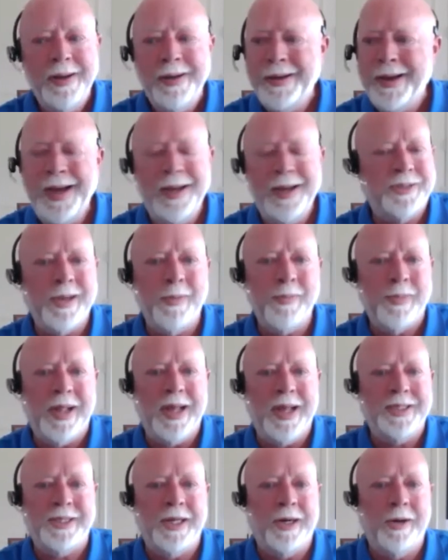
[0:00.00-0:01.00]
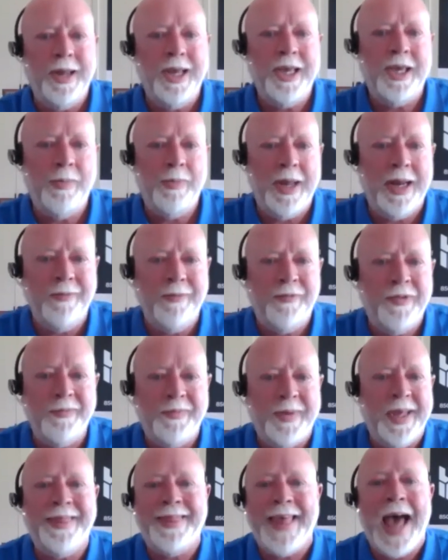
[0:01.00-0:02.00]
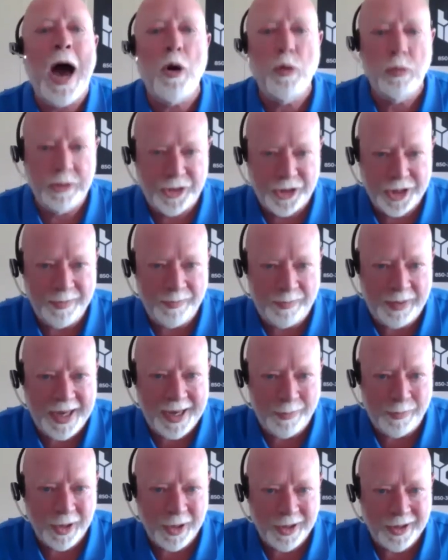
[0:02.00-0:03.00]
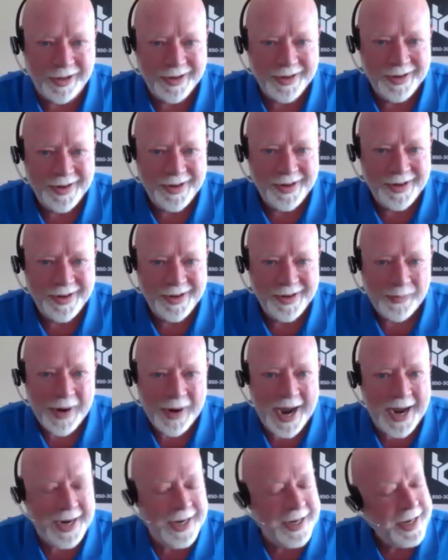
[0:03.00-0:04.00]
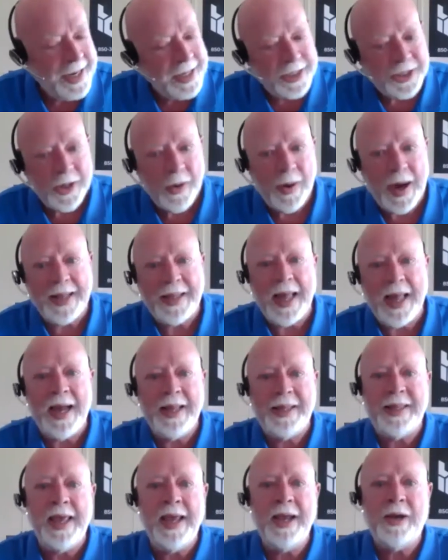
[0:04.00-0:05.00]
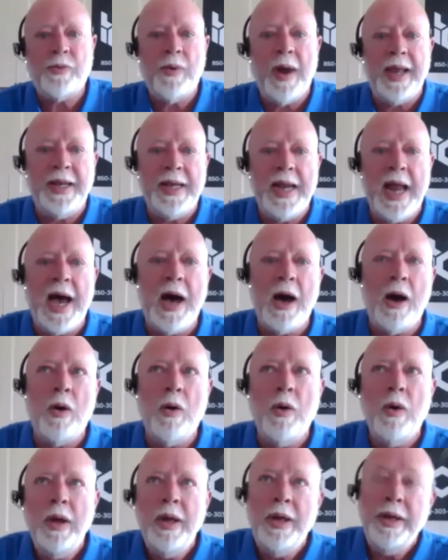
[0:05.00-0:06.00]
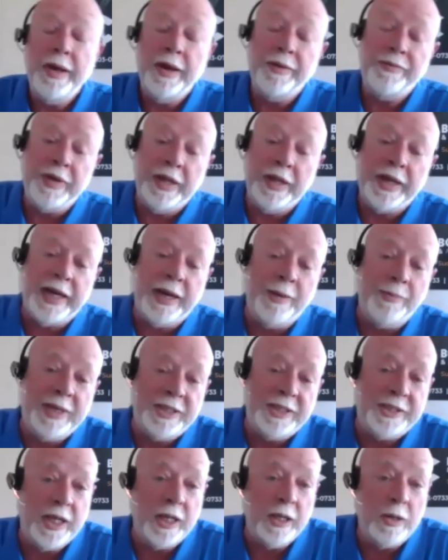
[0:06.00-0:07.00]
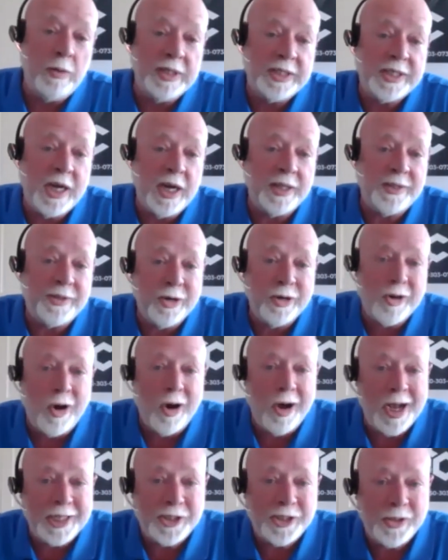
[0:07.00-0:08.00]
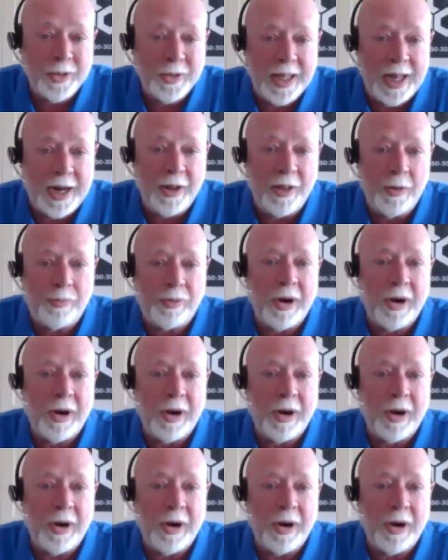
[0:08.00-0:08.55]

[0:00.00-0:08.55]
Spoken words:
I have some clients that are incubating 50,000 people, right? So I think right now, if you look at, I mean, Zillow has cut their costs to a lot of their